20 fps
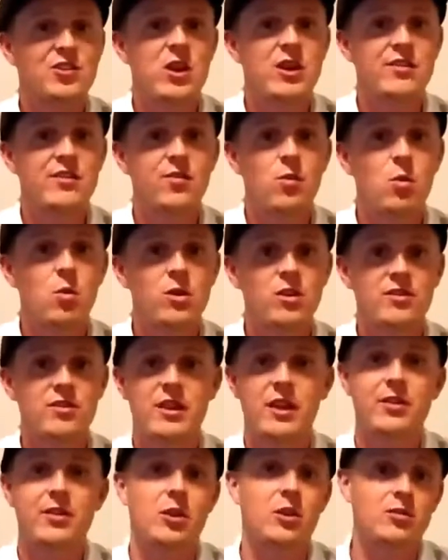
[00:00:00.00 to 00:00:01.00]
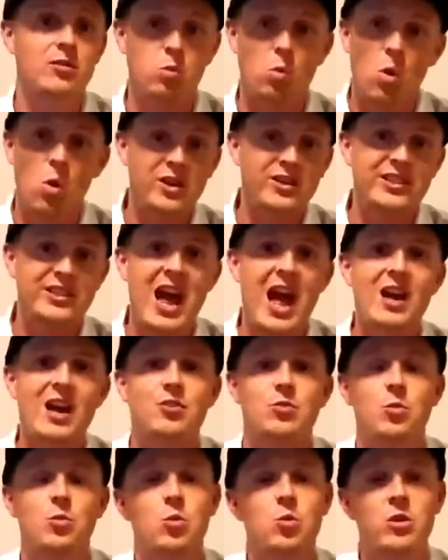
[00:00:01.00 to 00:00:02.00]
straightforward as that there's one
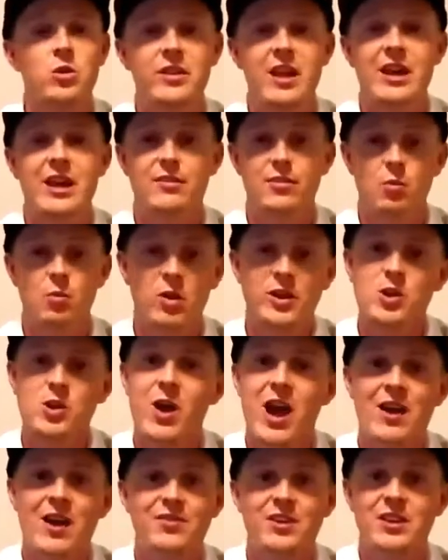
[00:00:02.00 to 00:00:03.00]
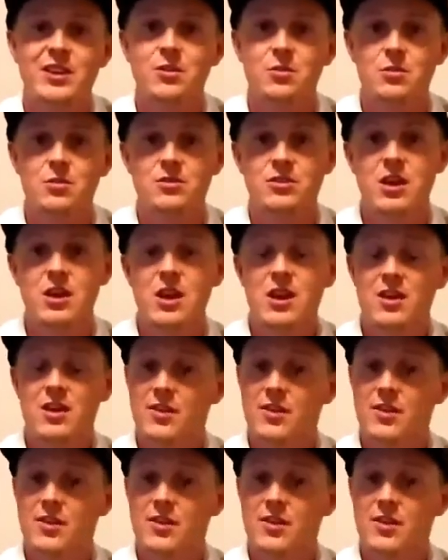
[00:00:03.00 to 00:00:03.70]
tax rule and that's the one you have to use.